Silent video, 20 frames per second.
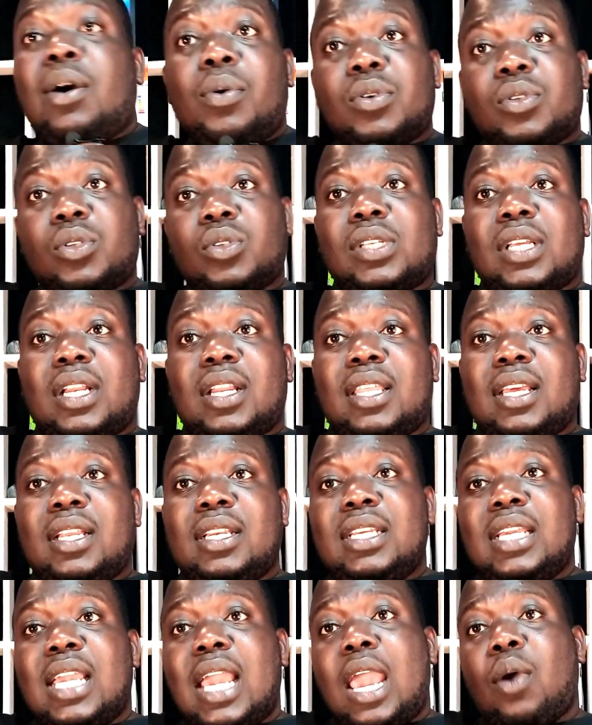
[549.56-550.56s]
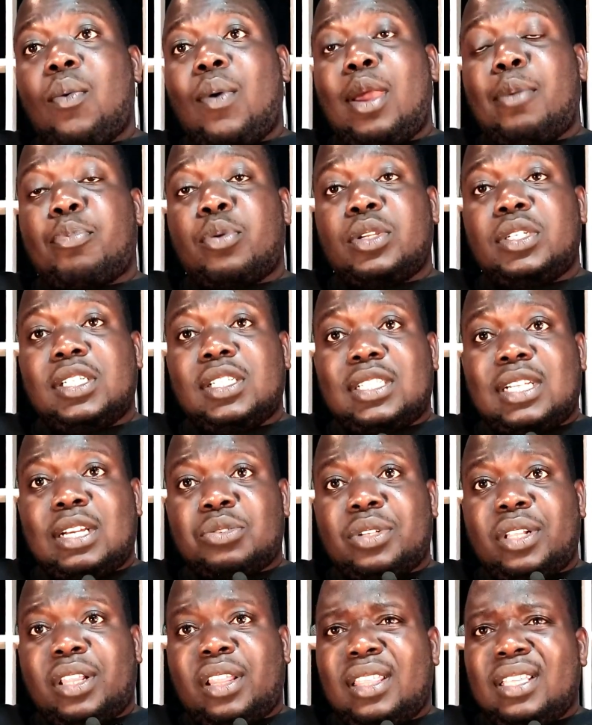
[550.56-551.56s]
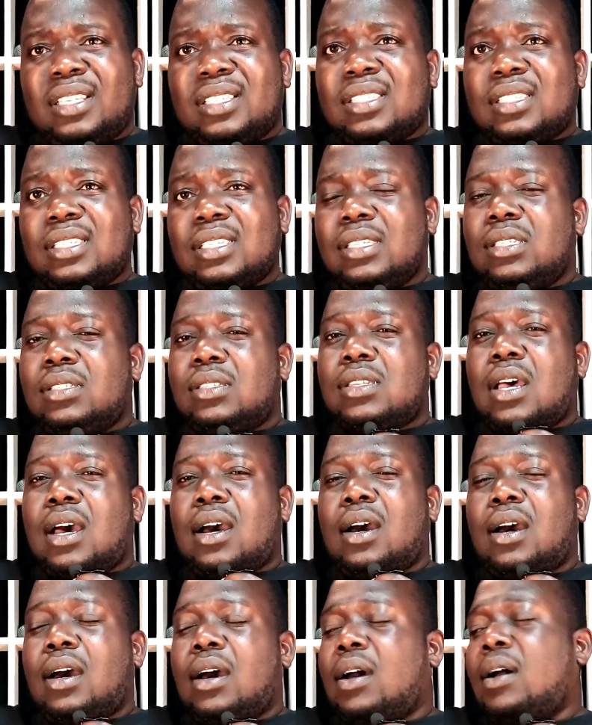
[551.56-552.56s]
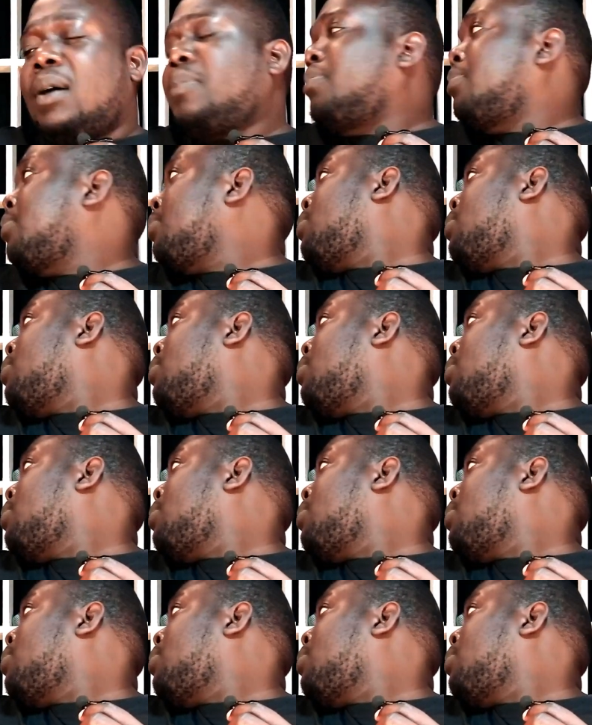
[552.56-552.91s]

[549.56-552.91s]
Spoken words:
was also another DIY project. Actually, this is a